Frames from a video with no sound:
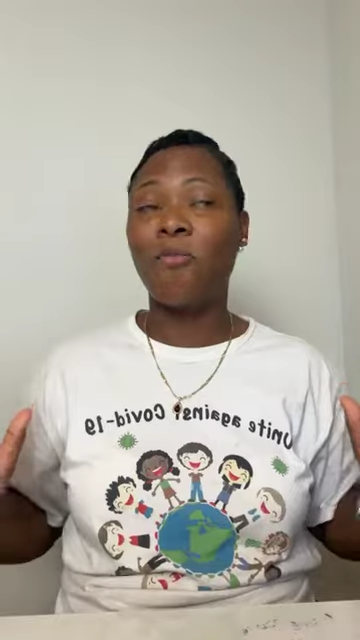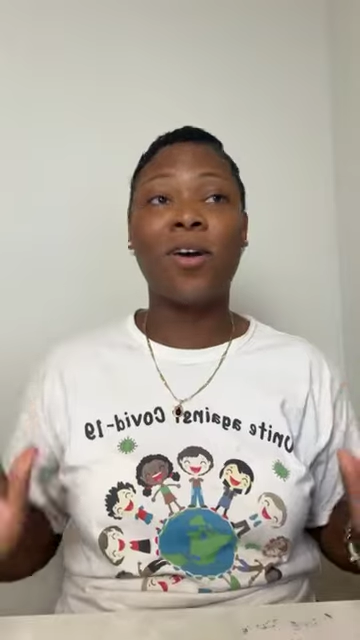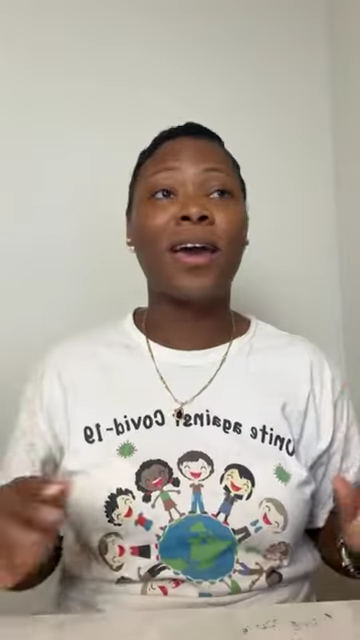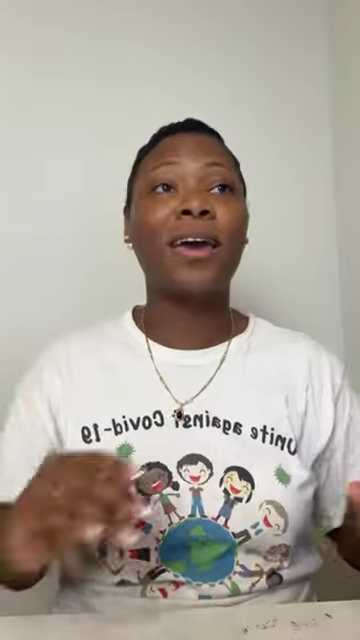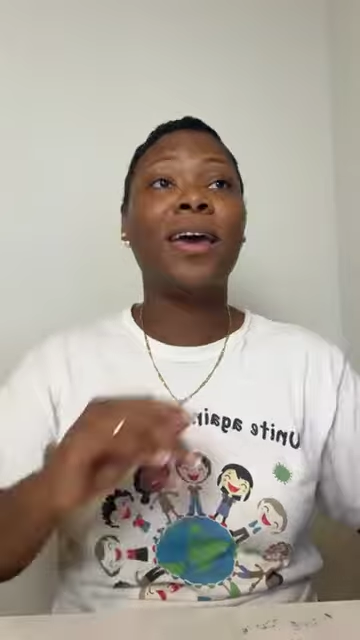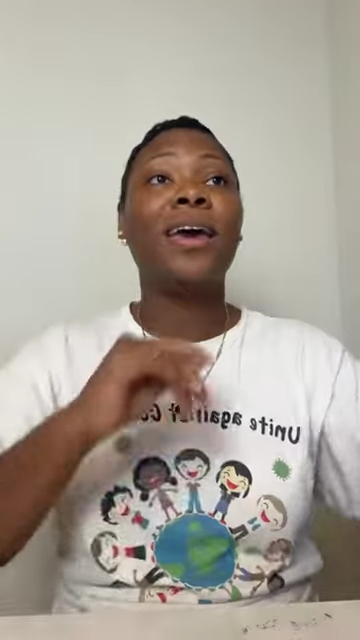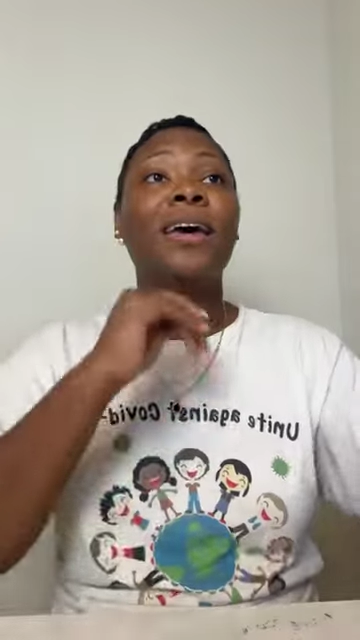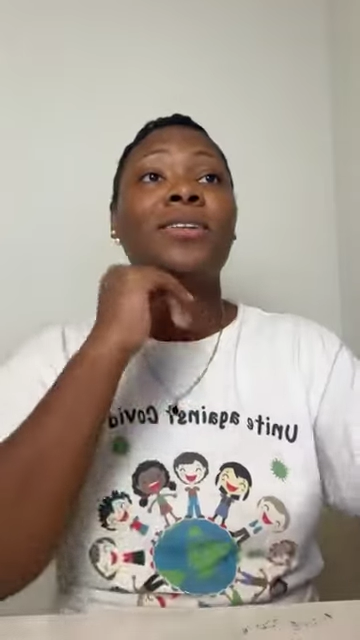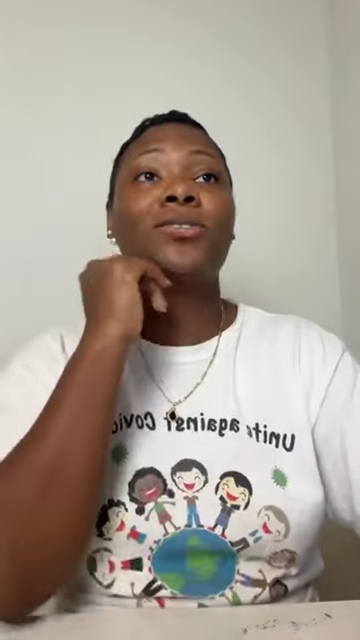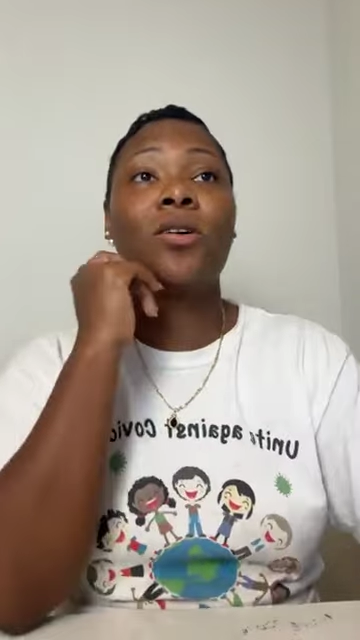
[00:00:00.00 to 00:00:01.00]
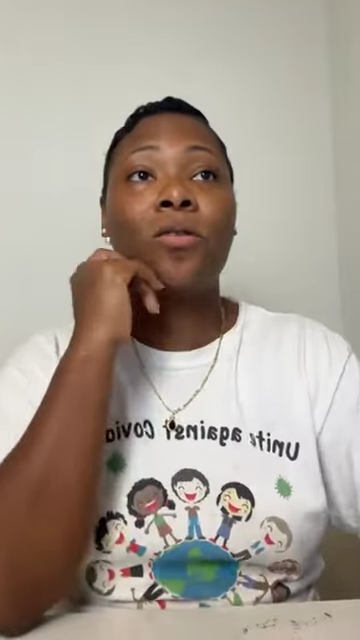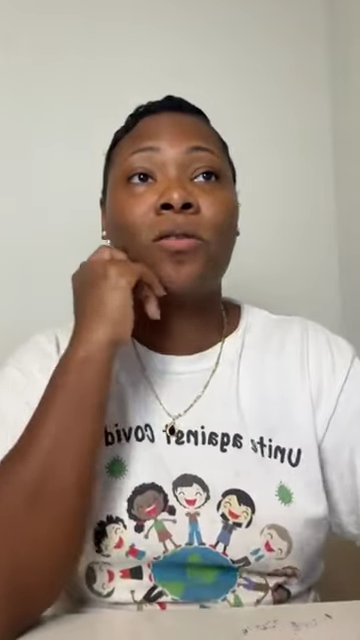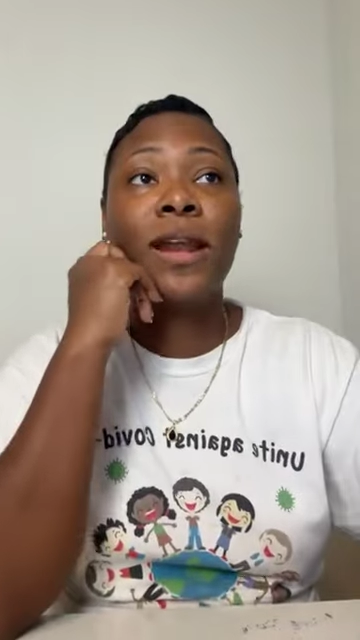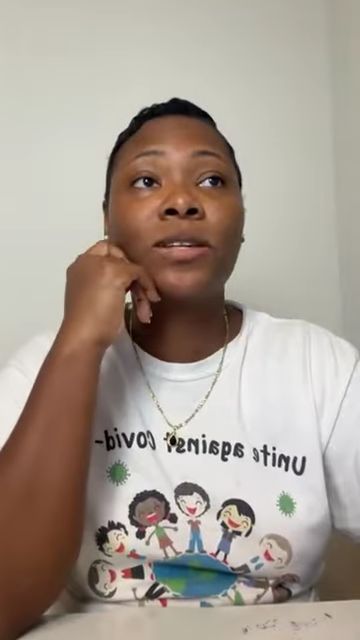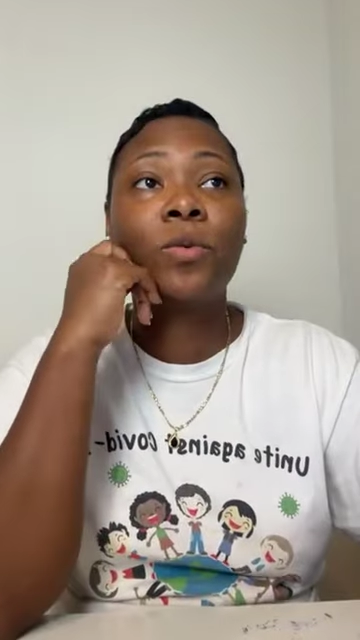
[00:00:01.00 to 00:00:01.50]
All right.
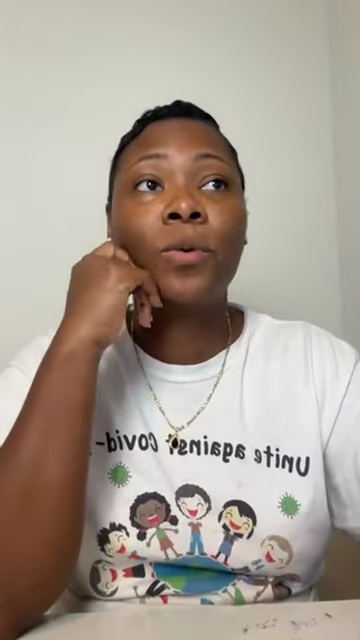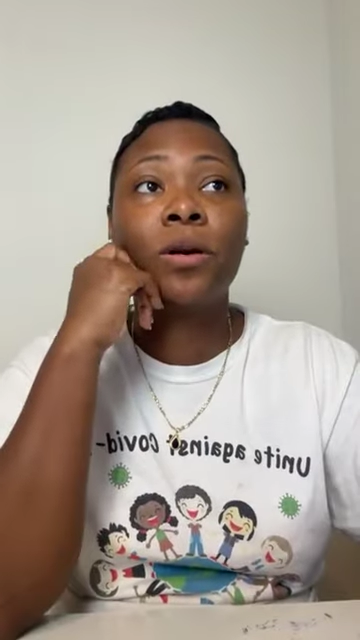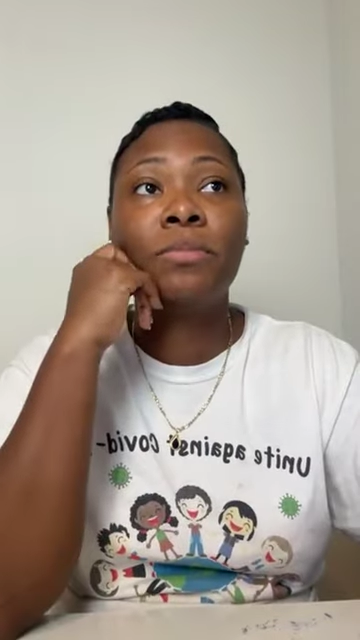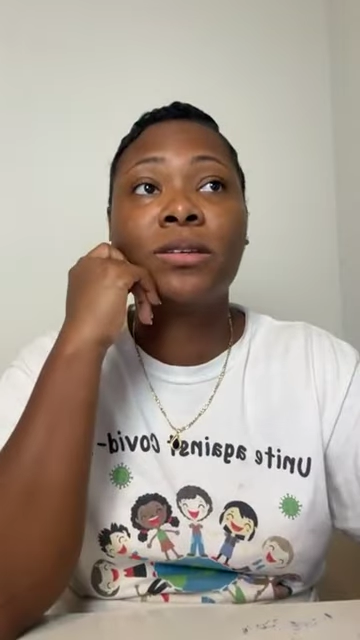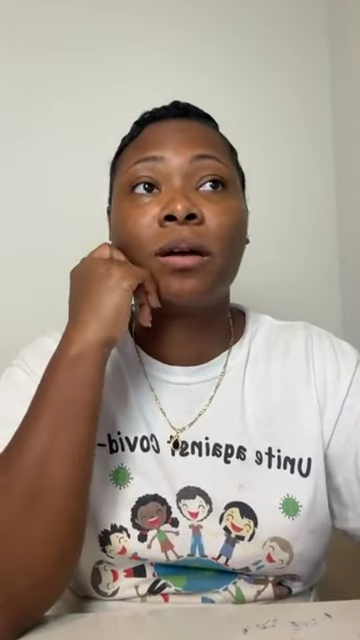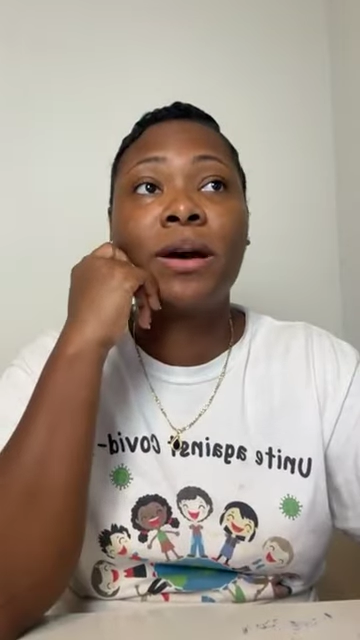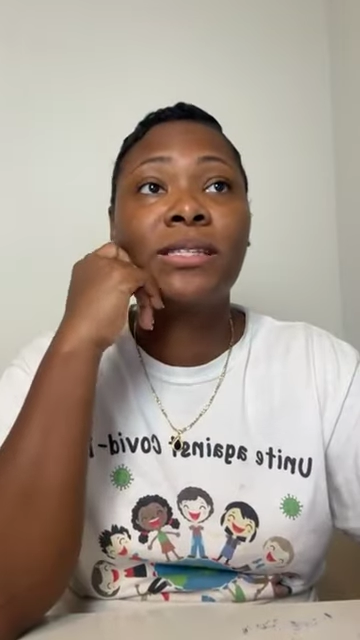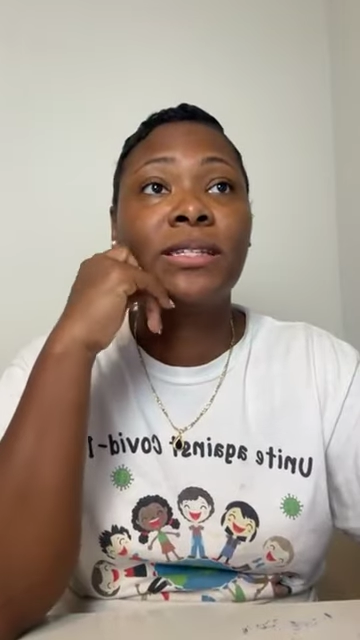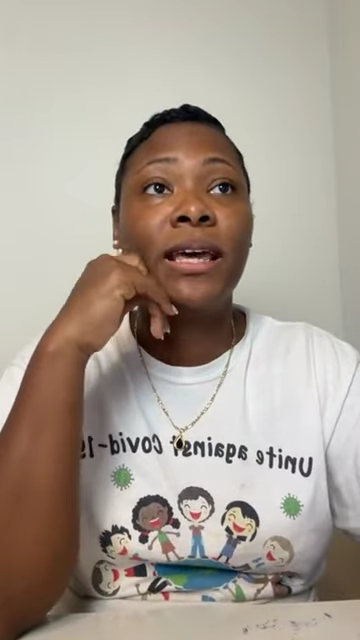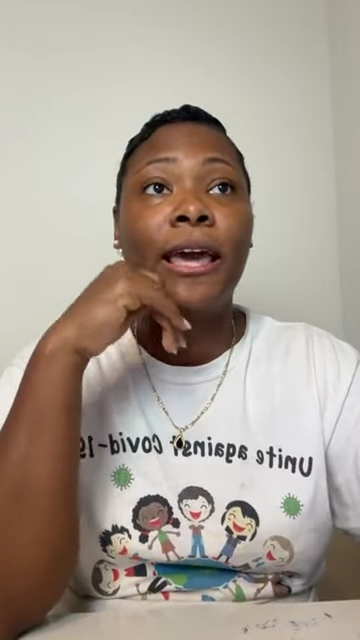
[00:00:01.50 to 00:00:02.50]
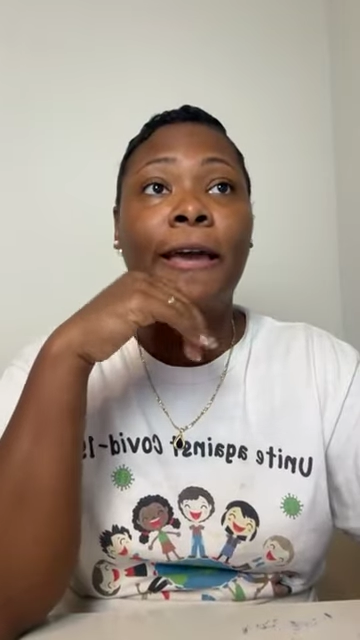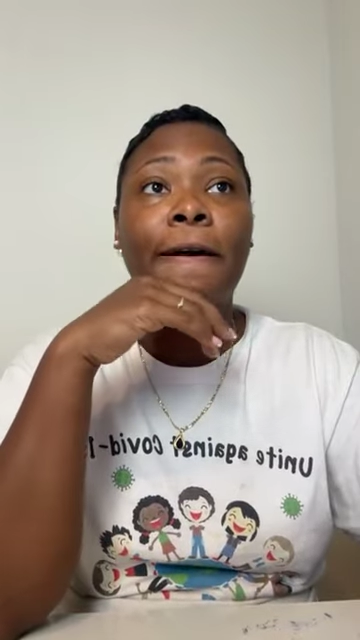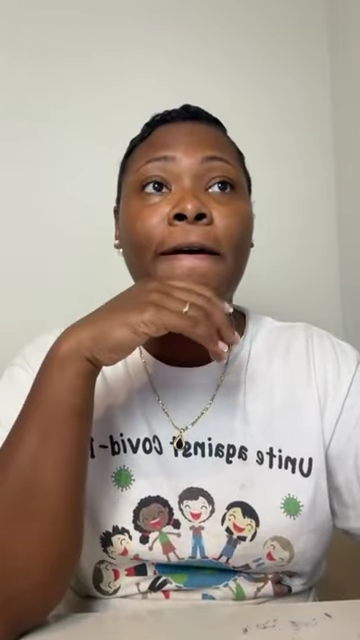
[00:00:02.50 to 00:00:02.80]
So that's what we're going to be talking about today.